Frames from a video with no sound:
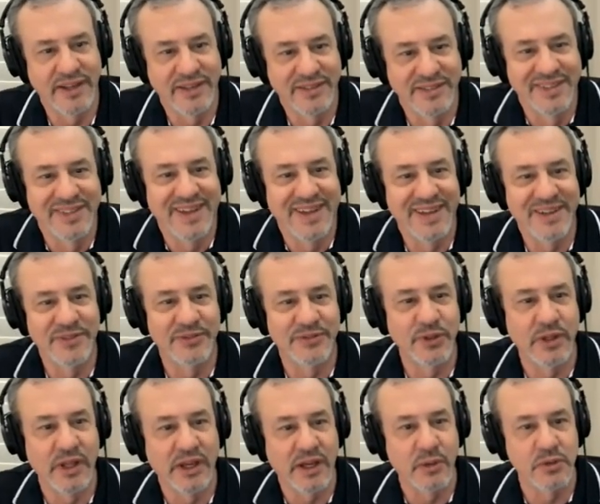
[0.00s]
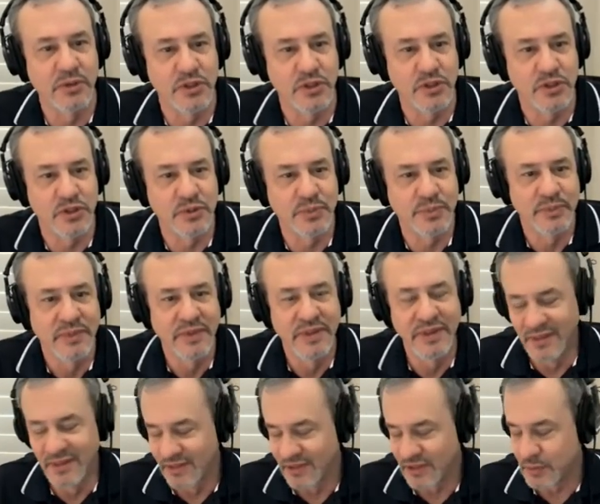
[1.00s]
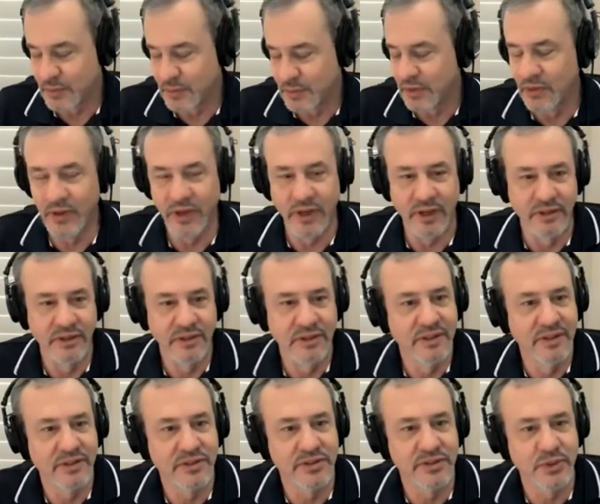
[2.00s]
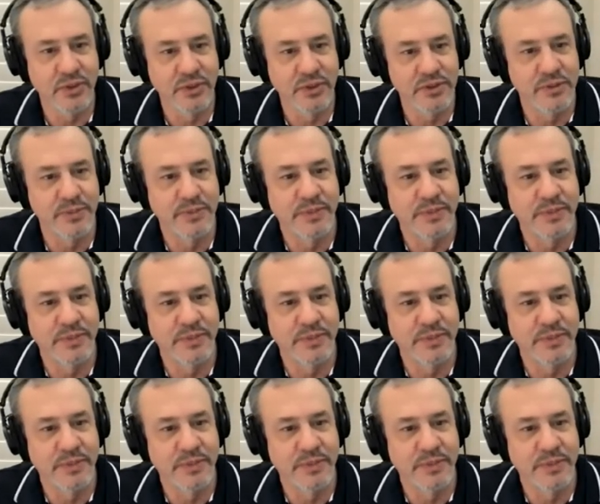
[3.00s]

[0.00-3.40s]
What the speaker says: I kind of feel like I was a spearhead of sorts.